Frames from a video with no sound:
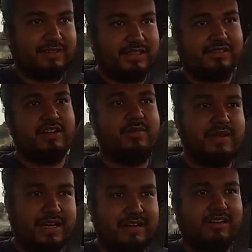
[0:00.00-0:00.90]

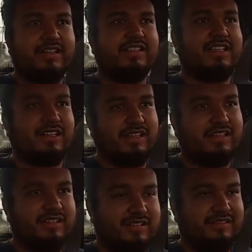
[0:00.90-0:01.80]
Exterminator, he said
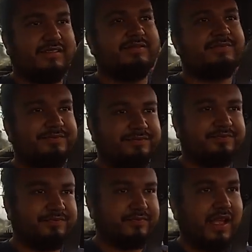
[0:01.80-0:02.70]

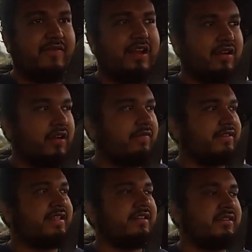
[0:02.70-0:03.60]
I've had
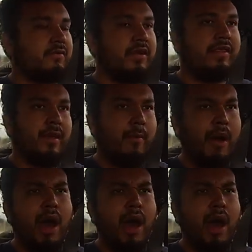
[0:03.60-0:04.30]
conversations with him.